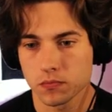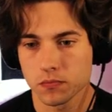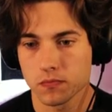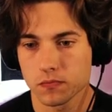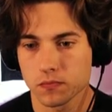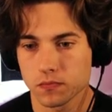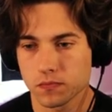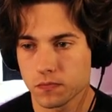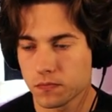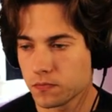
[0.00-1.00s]

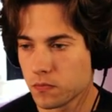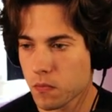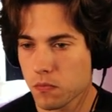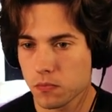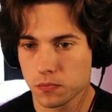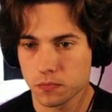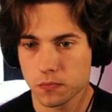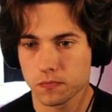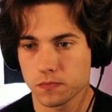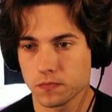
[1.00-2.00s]

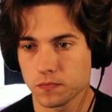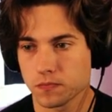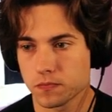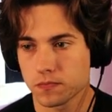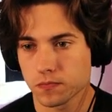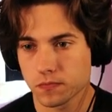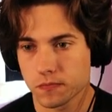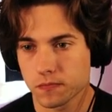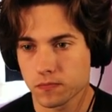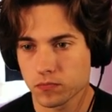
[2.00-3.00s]

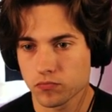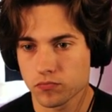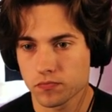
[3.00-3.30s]
Nobody speaks.